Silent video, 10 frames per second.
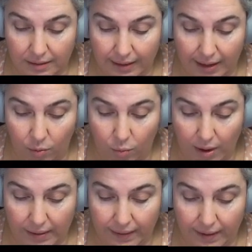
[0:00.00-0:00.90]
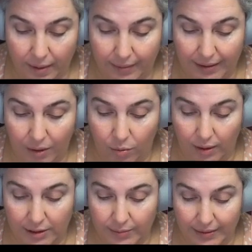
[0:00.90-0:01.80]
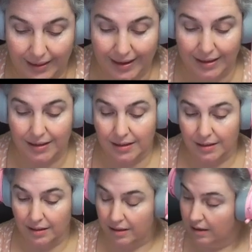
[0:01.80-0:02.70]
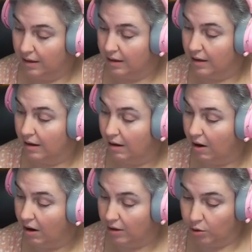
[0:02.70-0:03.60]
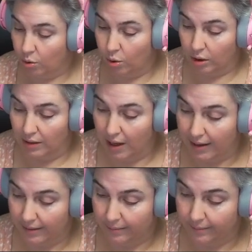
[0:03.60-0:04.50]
Like I want it there, but I don't want it to be like a hardcore line.